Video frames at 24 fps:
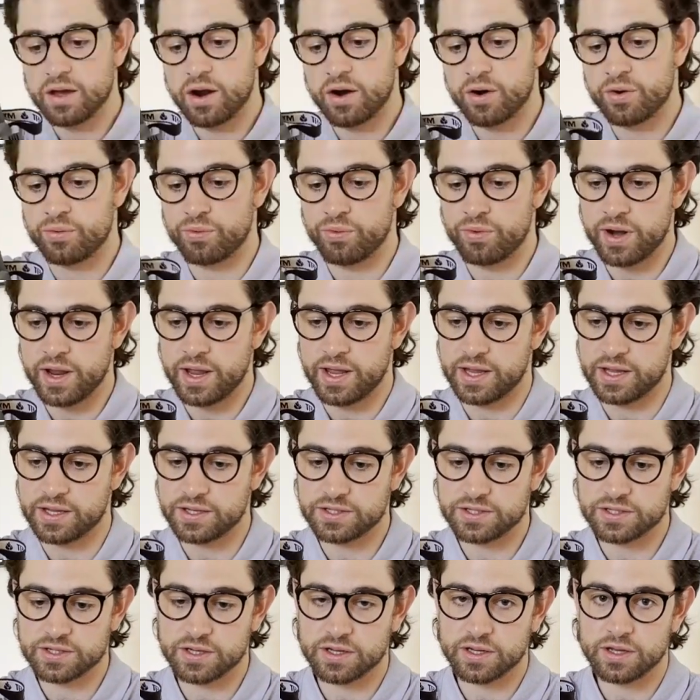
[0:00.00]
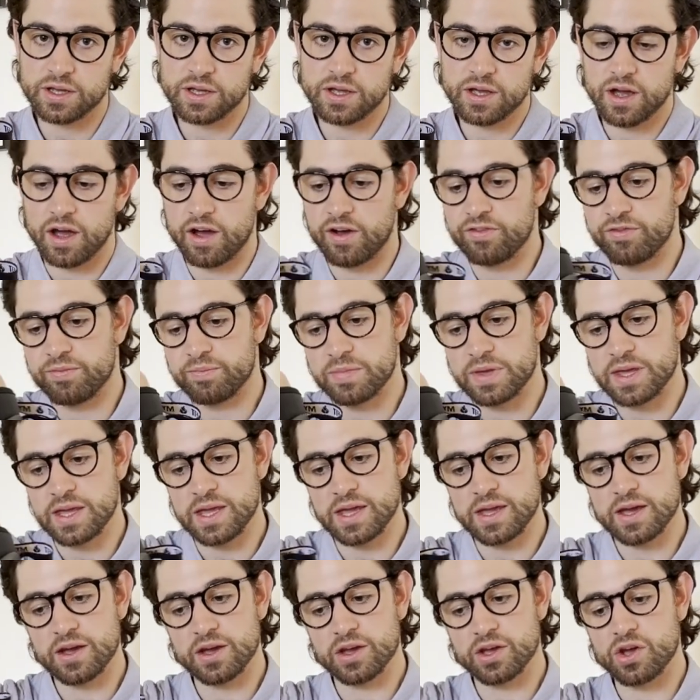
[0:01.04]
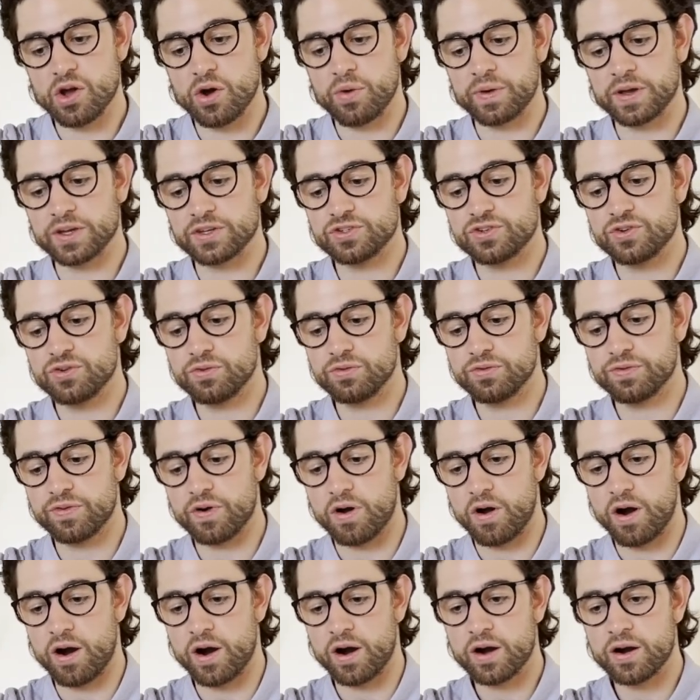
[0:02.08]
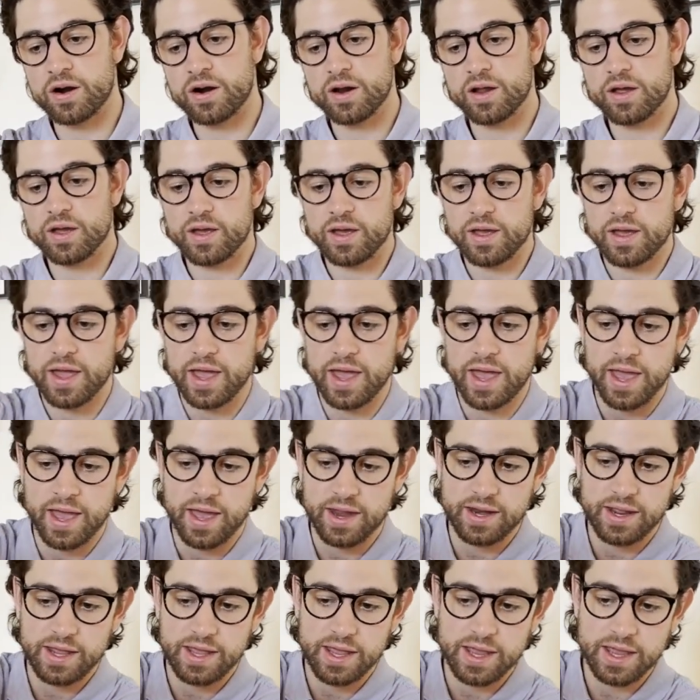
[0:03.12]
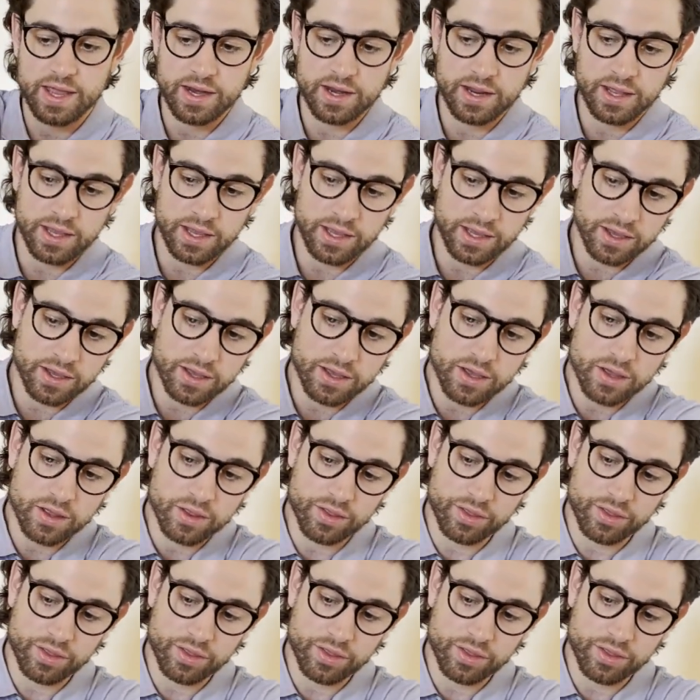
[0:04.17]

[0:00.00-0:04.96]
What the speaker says: a risk of me going too far and hitting